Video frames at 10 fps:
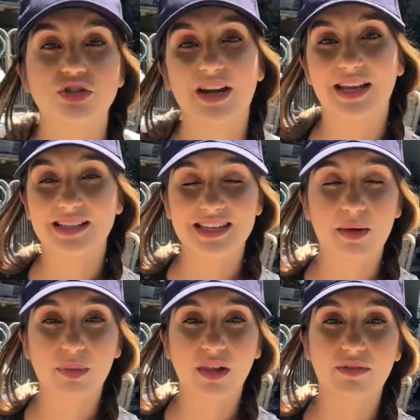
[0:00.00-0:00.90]
An
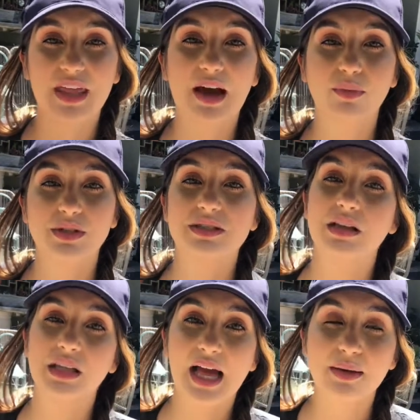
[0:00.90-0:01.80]
example of that was the
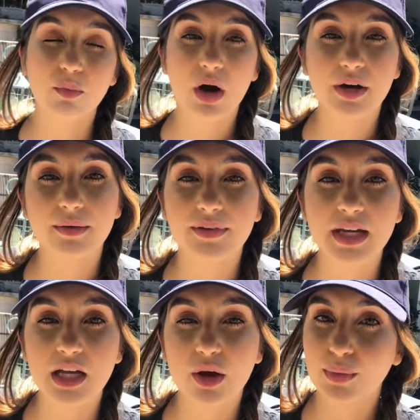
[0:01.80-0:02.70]
lime water
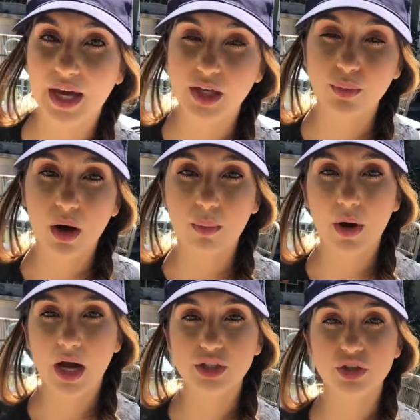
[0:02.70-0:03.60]
video that you all
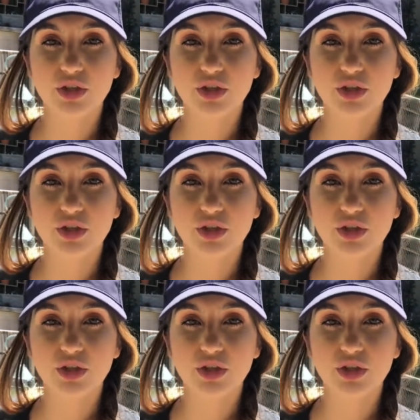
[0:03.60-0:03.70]
watched,